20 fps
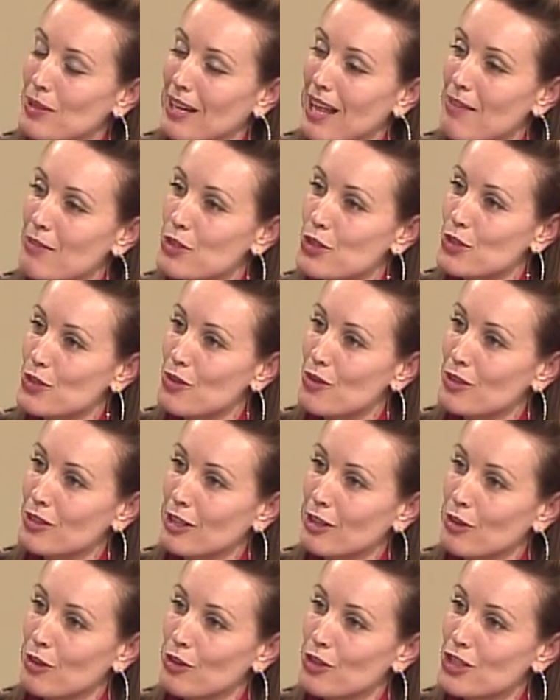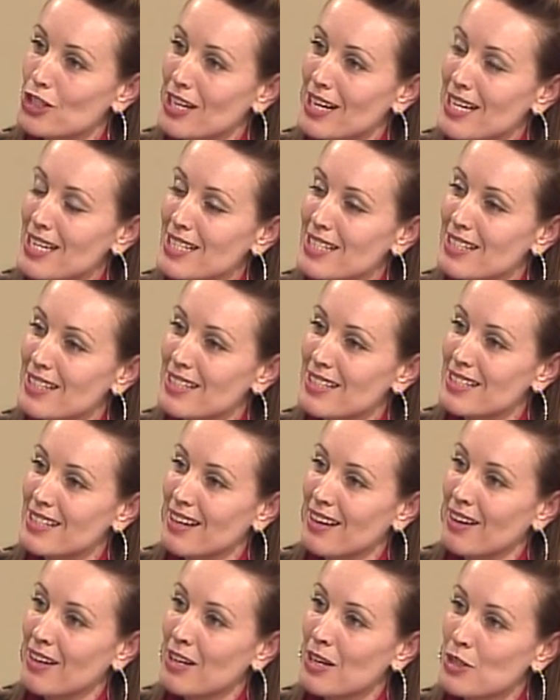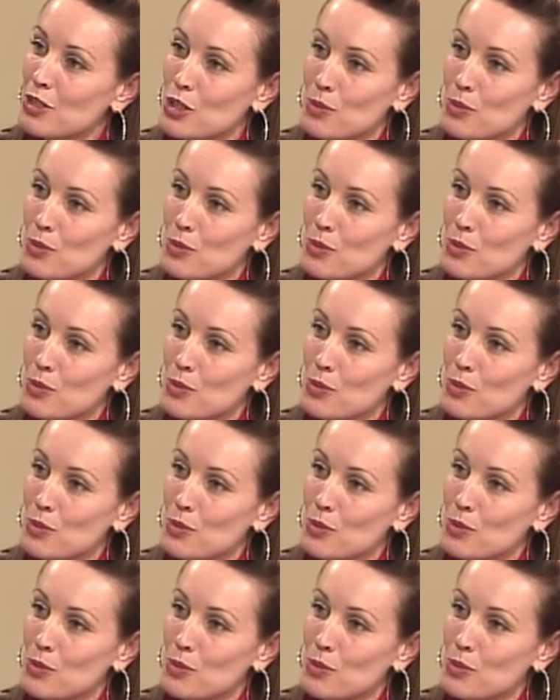We'll have a draw on the launch date, and